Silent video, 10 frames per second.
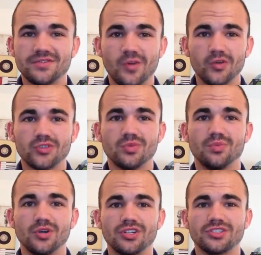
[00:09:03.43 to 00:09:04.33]
devotional
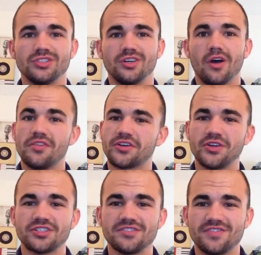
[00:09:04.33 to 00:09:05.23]
books of the
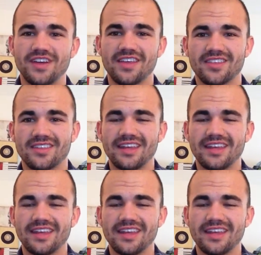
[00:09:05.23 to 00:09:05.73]
Christian faith.